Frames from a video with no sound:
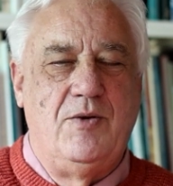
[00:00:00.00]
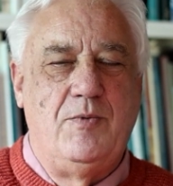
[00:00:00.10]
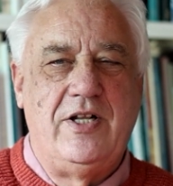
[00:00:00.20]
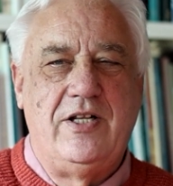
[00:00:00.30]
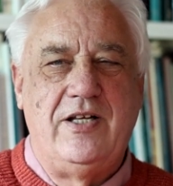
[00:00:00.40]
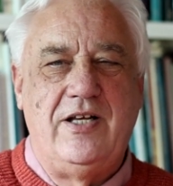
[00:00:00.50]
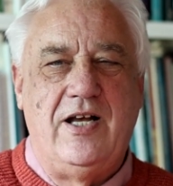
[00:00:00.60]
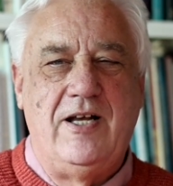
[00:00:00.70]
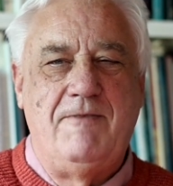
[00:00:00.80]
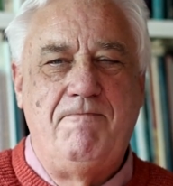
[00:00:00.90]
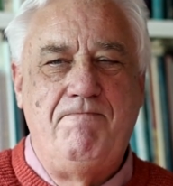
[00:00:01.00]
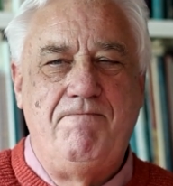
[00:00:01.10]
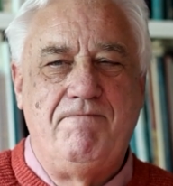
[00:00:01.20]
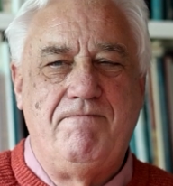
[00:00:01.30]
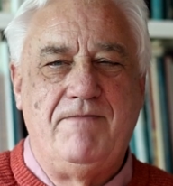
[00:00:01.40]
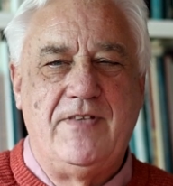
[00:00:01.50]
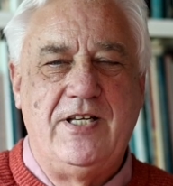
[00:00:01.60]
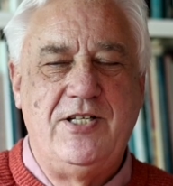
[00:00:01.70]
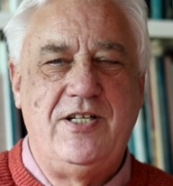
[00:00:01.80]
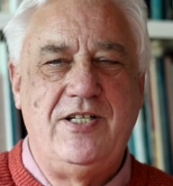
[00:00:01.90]
Well,
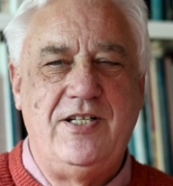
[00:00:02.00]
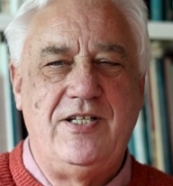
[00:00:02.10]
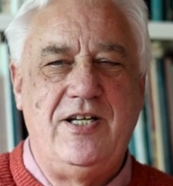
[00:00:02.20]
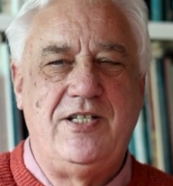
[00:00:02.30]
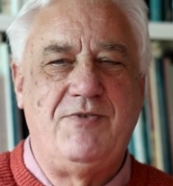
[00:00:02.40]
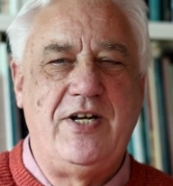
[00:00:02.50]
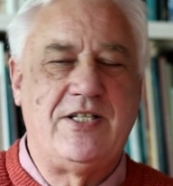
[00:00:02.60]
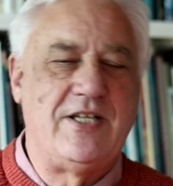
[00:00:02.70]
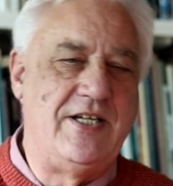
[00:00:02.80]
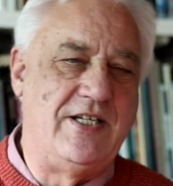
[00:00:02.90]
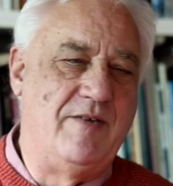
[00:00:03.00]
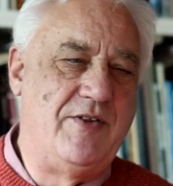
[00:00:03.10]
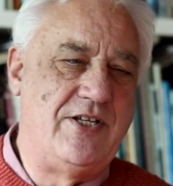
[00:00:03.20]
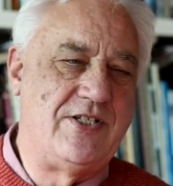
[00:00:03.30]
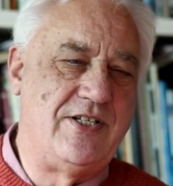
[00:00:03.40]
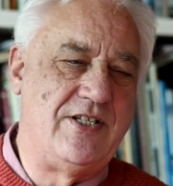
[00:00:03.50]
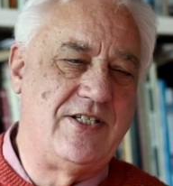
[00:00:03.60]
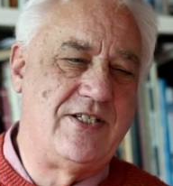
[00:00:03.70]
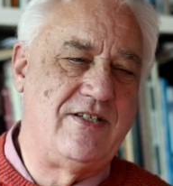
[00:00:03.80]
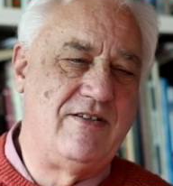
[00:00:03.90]
it's very exciting. I mean, there's
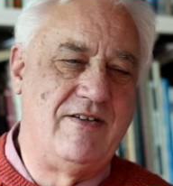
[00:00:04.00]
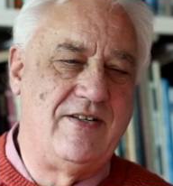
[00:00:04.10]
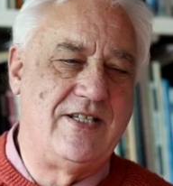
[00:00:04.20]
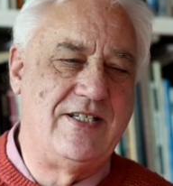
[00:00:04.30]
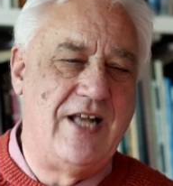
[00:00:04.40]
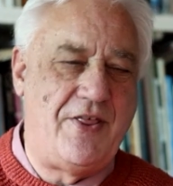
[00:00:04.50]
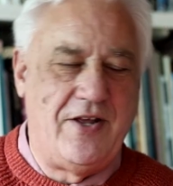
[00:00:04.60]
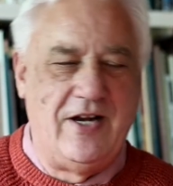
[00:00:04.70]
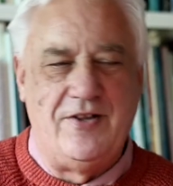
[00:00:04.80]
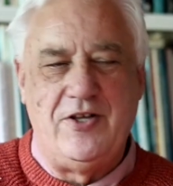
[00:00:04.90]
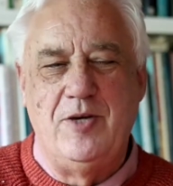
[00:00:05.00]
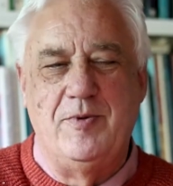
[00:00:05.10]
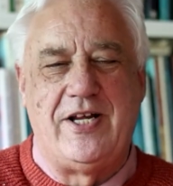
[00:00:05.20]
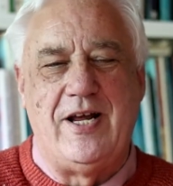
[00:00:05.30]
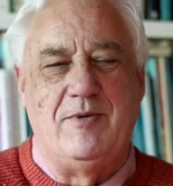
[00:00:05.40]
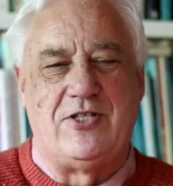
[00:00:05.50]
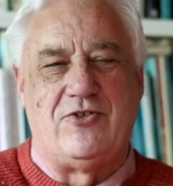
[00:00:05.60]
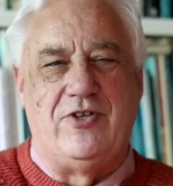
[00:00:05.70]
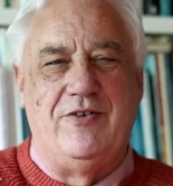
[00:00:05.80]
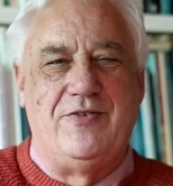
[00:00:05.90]
nothing like the human
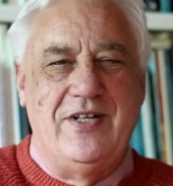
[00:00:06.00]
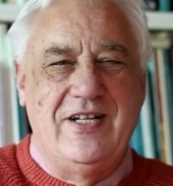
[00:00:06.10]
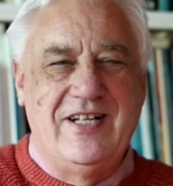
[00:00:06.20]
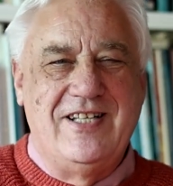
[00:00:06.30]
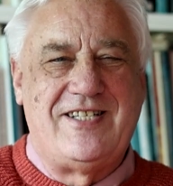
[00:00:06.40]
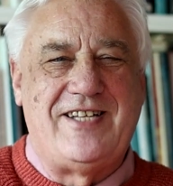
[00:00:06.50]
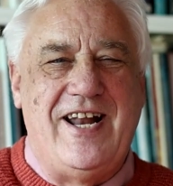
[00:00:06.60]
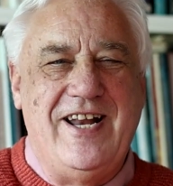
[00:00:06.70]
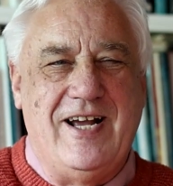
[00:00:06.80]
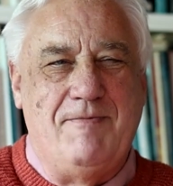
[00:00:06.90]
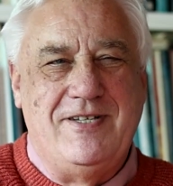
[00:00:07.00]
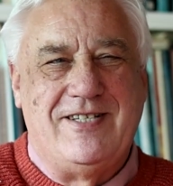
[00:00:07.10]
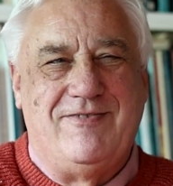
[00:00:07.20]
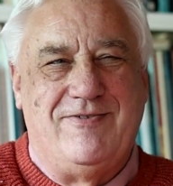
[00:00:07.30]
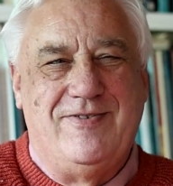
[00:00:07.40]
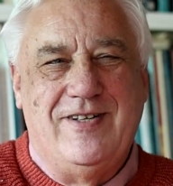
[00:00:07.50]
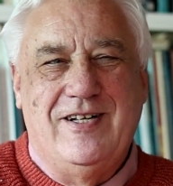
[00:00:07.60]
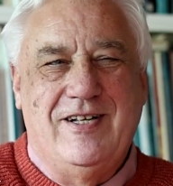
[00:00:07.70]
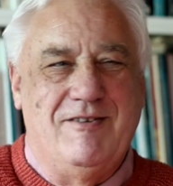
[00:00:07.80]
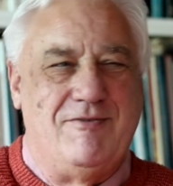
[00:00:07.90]
chemistry of standing up in
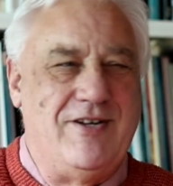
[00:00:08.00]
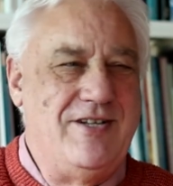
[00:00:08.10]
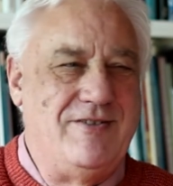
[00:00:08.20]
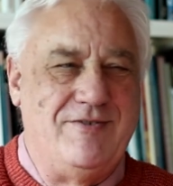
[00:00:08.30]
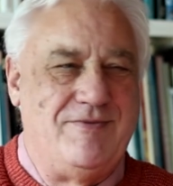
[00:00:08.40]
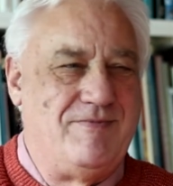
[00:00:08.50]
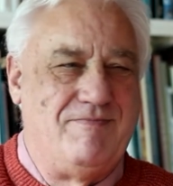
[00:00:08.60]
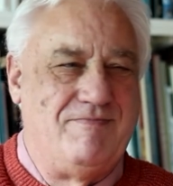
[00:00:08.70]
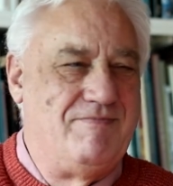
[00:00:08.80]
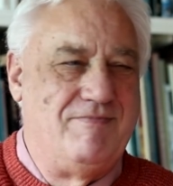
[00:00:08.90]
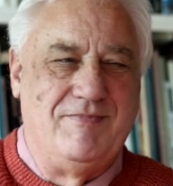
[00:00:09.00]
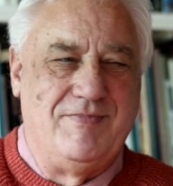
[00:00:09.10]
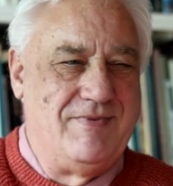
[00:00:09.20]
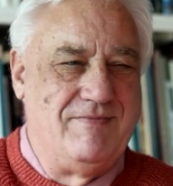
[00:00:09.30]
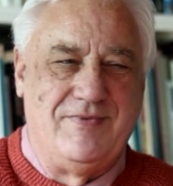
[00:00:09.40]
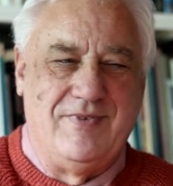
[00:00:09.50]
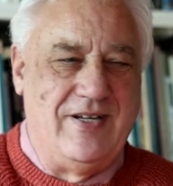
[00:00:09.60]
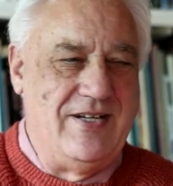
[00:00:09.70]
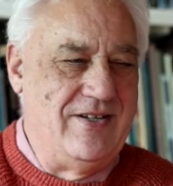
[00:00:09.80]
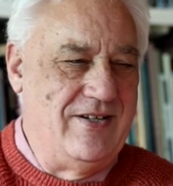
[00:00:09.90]
front of,
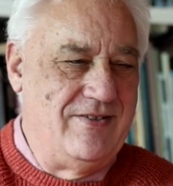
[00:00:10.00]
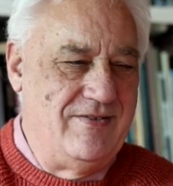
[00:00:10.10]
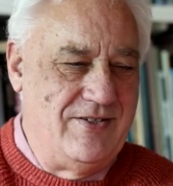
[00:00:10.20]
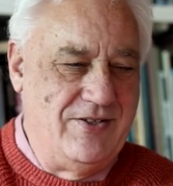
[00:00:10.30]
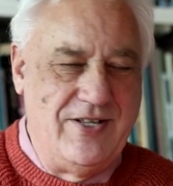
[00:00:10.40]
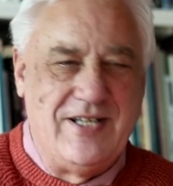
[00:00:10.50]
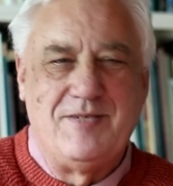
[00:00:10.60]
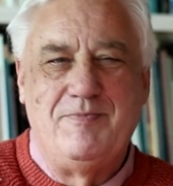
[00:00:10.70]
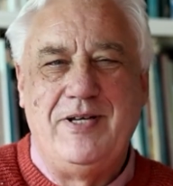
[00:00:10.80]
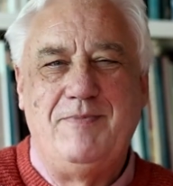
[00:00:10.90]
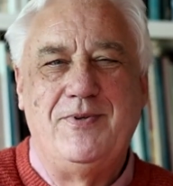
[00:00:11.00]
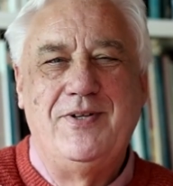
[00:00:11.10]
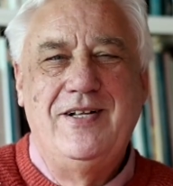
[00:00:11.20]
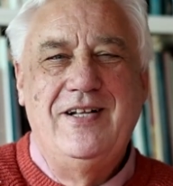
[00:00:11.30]
2,000 people.